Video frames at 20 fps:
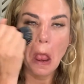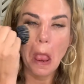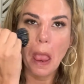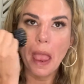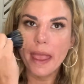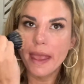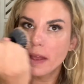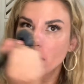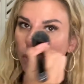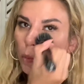
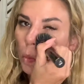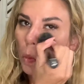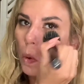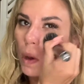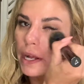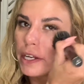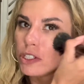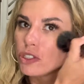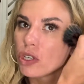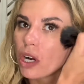and
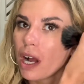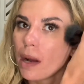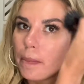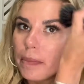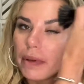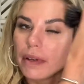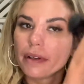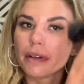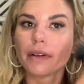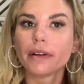1 drop
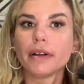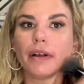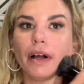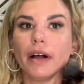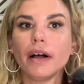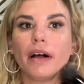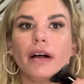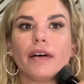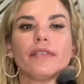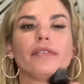
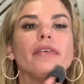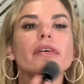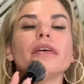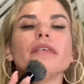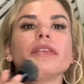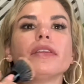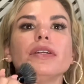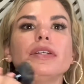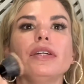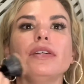of
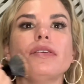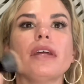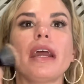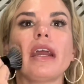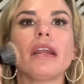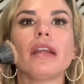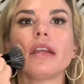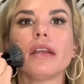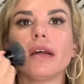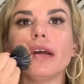the Dew
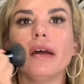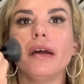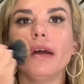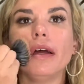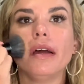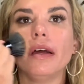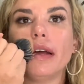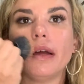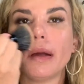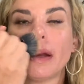Date
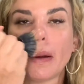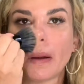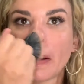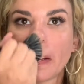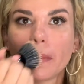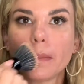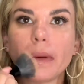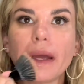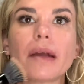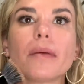on
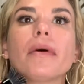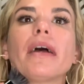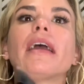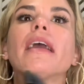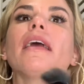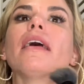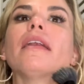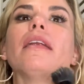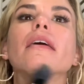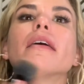the back of my
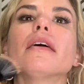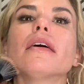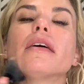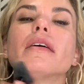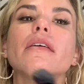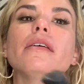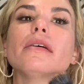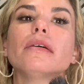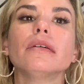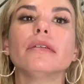hand.
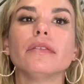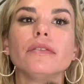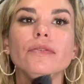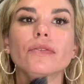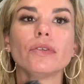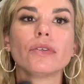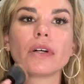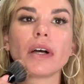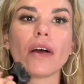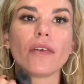
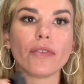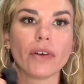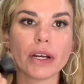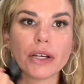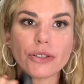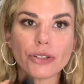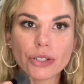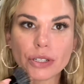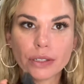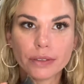Full
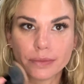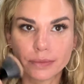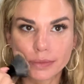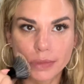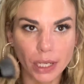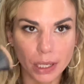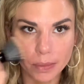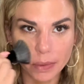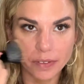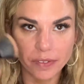coverage
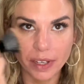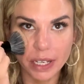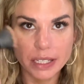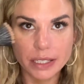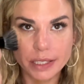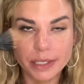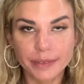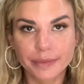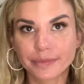on my face.